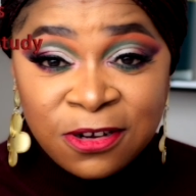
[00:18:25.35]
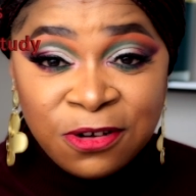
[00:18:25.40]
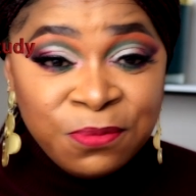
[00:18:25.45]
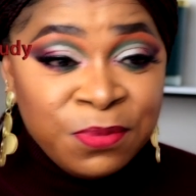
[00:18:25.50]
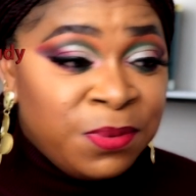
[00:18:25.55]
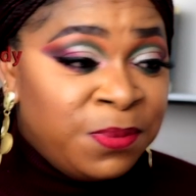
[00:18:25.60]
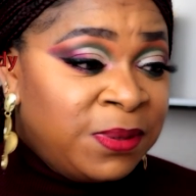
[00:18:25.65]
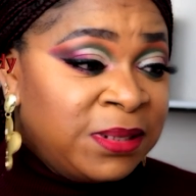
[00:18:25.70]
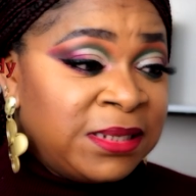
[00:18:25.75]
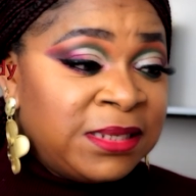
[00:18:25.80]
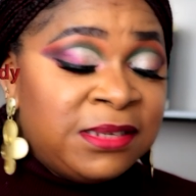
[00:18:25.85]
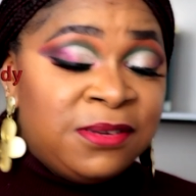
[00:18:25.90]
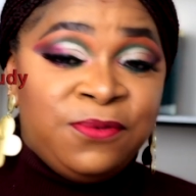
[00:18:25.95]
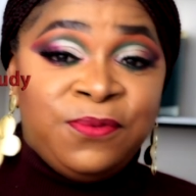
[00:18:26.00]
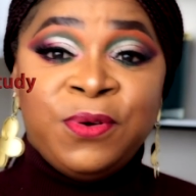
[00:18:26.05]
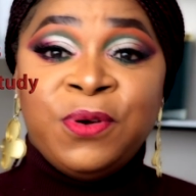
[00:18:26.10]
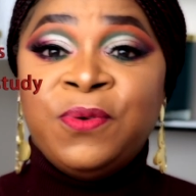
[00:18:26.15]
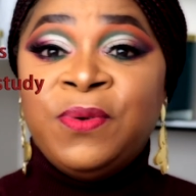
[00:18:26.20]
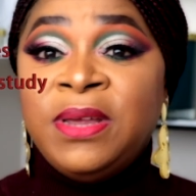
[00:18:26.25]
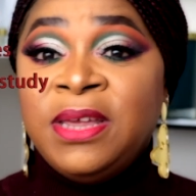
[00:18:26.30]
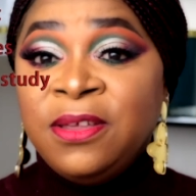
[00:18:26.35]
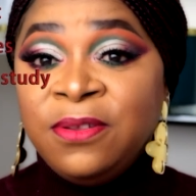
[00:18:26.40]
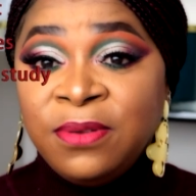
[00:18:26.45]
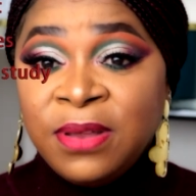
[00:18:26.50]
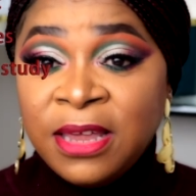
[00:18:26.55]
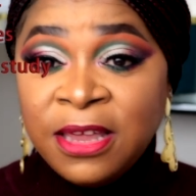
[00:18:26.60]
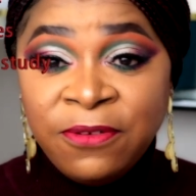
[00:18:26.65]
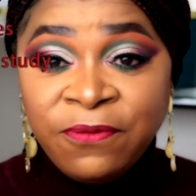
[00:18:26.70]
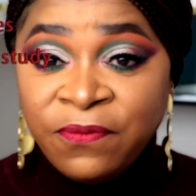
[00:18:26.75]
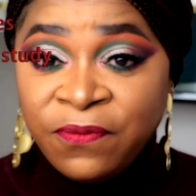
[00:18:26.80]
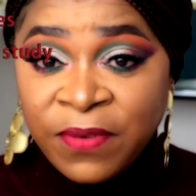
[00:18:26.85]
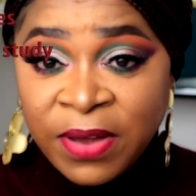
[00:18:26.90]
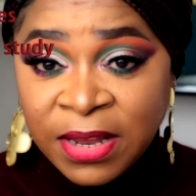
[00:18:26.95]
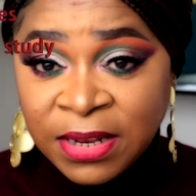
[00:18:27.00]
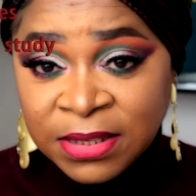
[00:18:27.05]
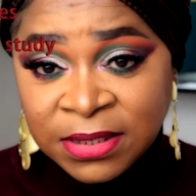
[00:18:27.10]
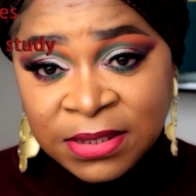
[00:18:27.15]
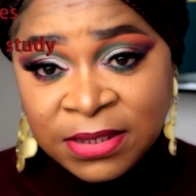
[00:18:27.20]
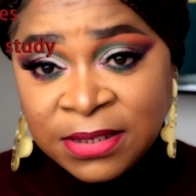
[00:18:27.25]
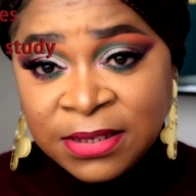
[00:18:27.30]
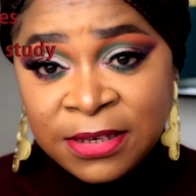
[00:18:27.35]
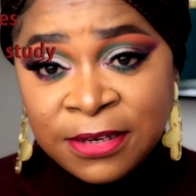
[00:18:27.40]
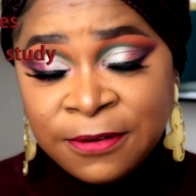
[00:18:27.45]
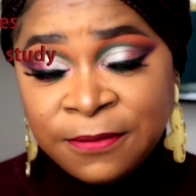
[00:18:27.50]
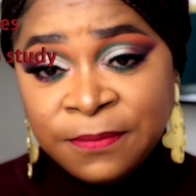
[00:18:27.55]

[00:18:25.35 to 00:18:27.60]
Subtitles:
or maybe still very infants.